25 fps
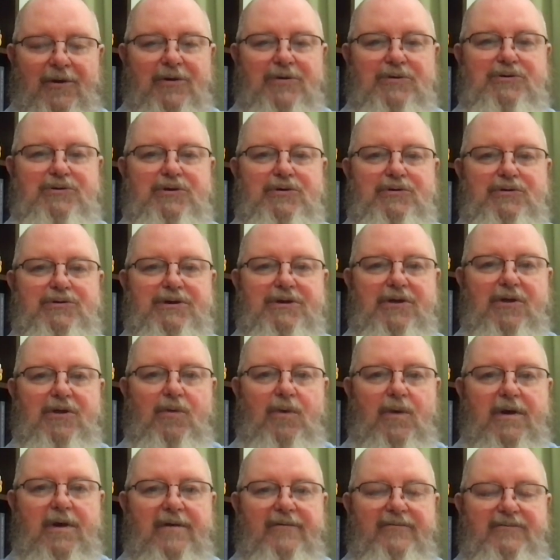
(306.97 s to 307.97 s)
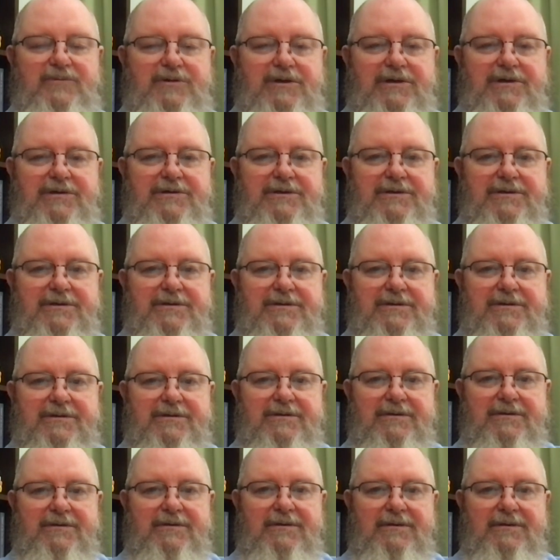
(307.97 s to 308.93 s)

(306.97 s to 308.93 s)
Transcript: you choosing the way of Jesus?